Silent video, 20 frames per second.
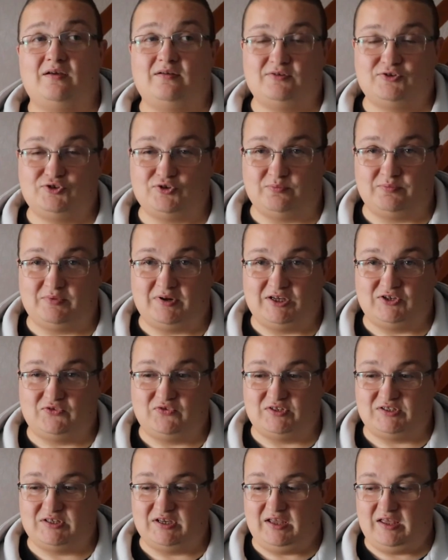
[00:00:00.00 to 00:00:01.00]
Something nice for
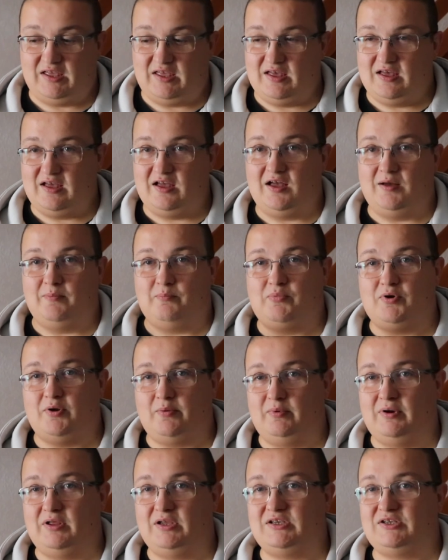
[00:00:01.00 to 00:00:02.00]
tea. I'm
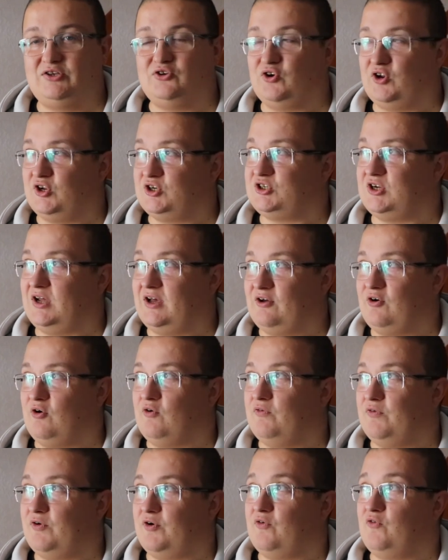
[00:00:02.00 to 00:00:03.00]
probably going to try and go
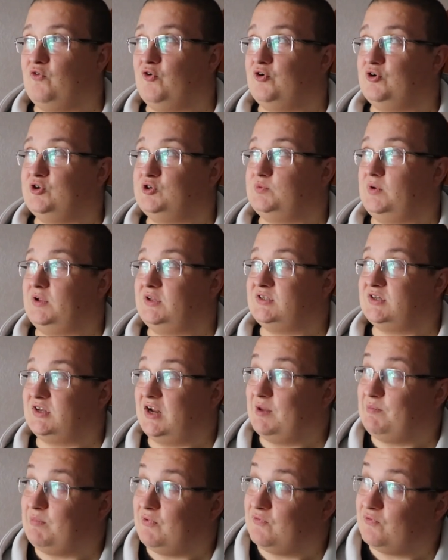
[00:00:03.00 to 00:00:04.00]
for a run as well
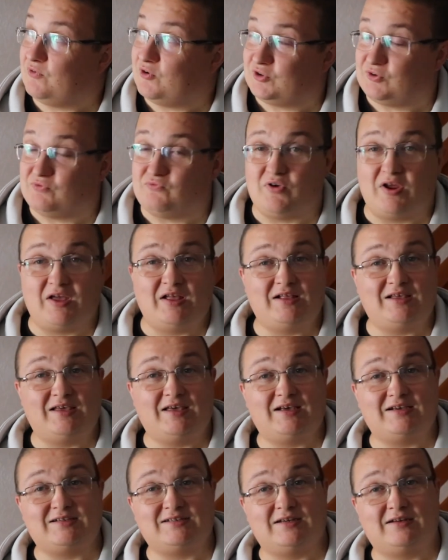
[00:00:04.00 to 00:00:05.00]
tonight before the rain
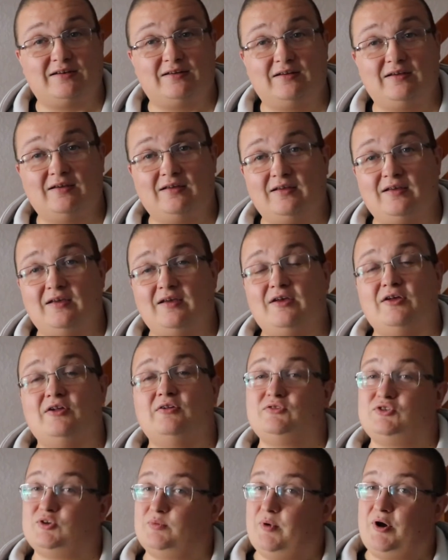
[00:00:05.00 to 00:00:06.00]
kicks in.
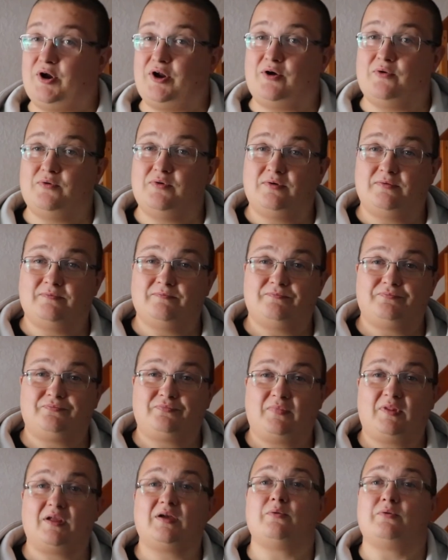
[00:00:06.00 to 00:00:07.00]
Tomorrow,
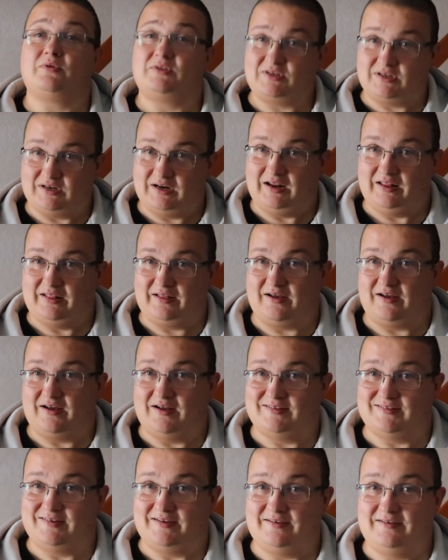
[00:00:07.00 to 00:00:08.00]
cleaning the
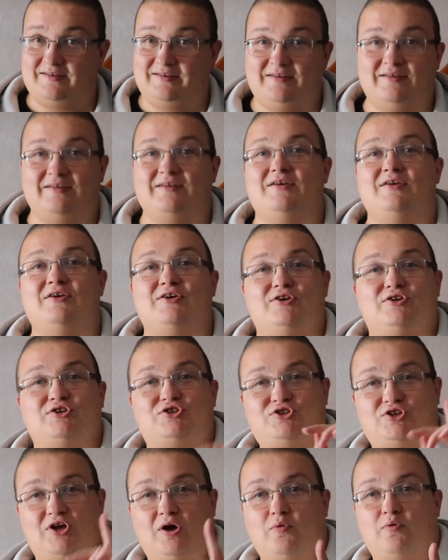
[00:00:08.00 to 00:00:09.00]
car day.
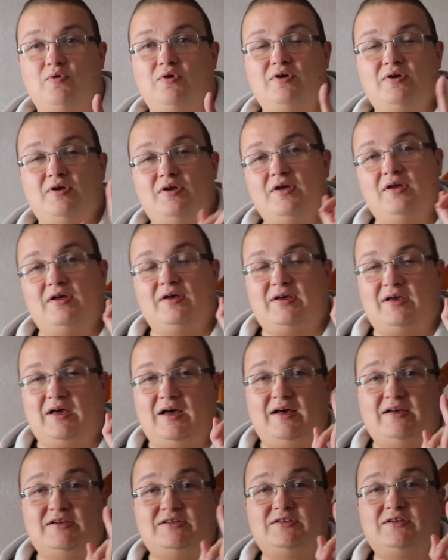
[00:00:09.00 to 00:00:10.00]
So,
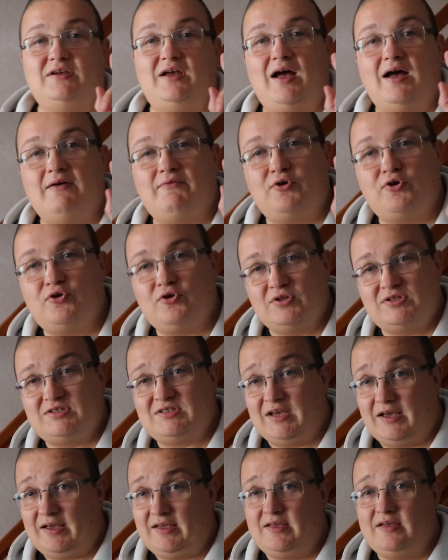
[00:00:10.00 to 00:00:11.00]
guys, have a good
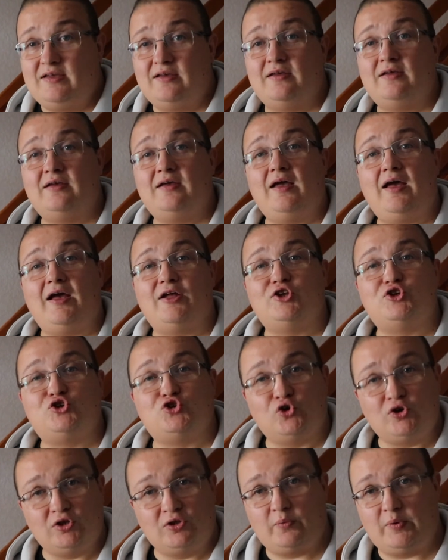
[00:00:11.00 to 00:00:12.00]
day.
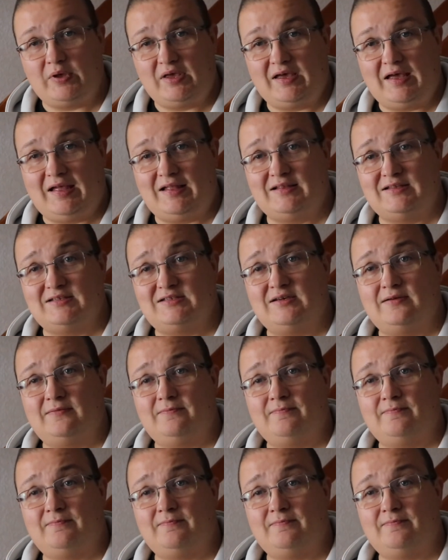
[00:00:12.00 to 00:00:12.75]
Enjoy the weekend.